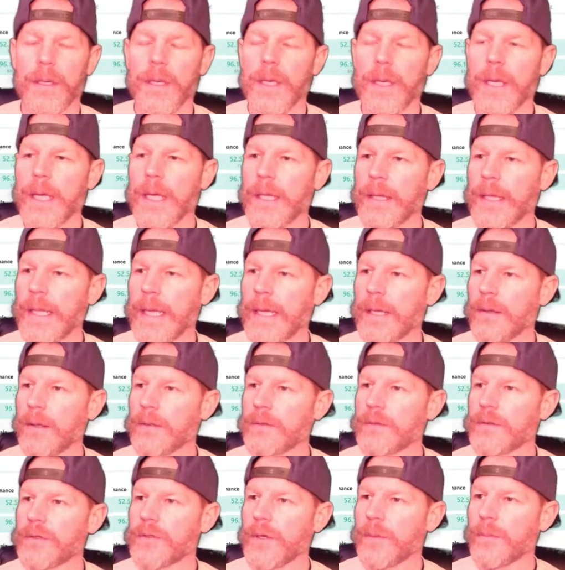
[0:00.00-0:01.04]
And now
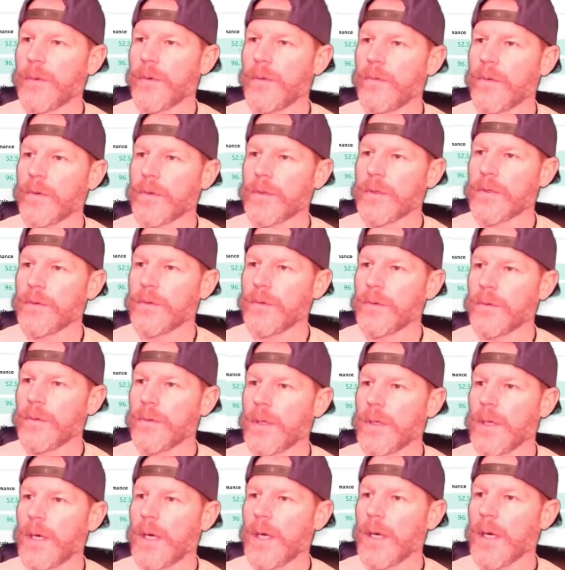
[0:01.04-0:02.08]
let's jump over to
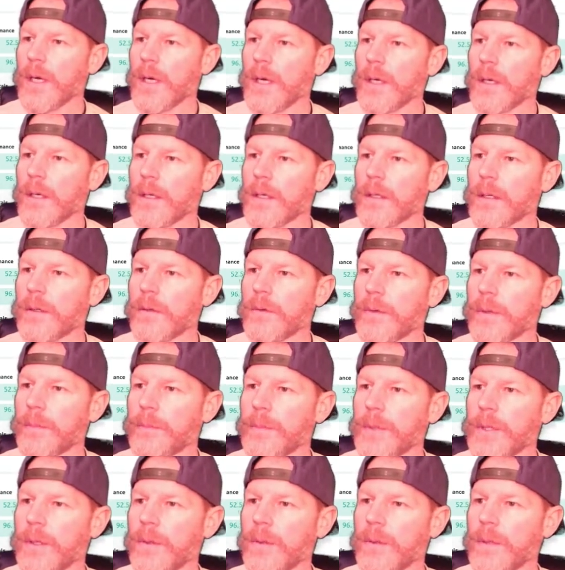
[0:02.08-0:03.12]
our
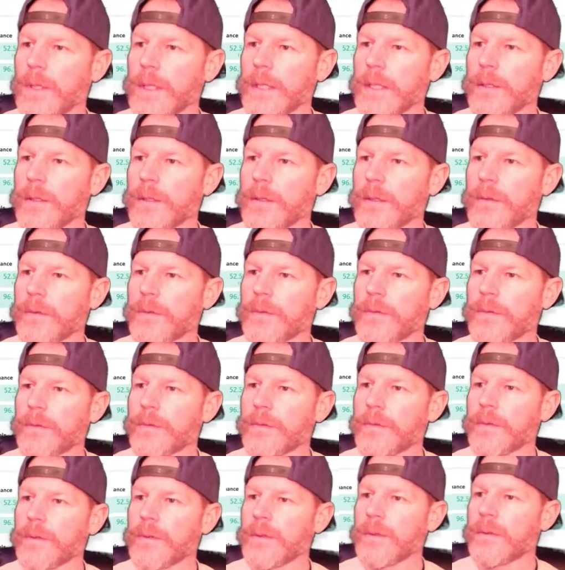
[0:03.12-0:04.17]
crypto
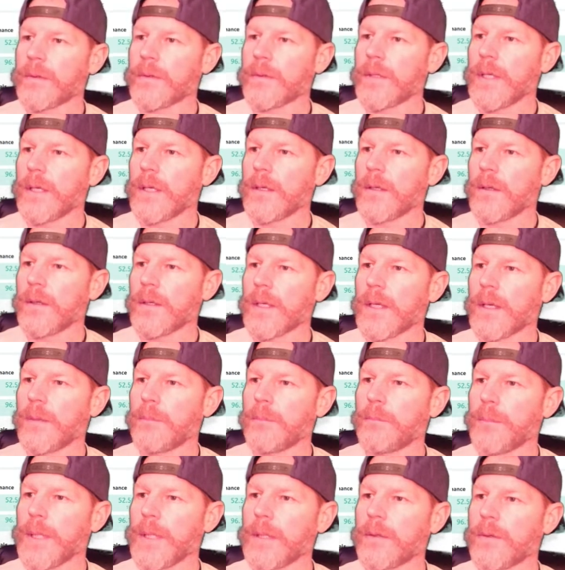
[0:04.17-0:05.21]
leaders. Take a look
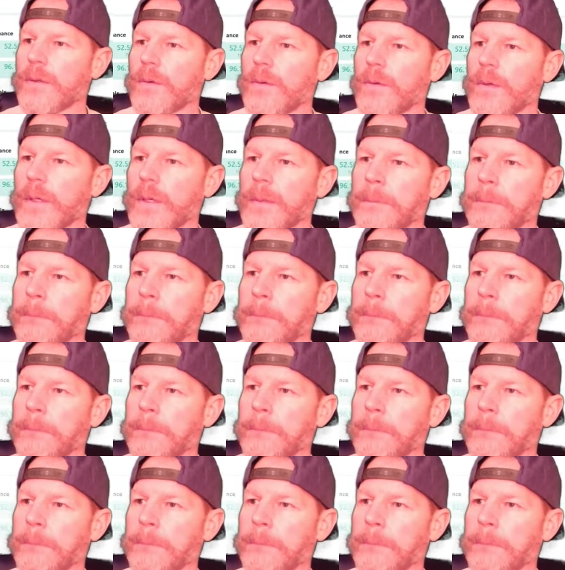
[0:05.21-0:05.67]
at Bitcoin.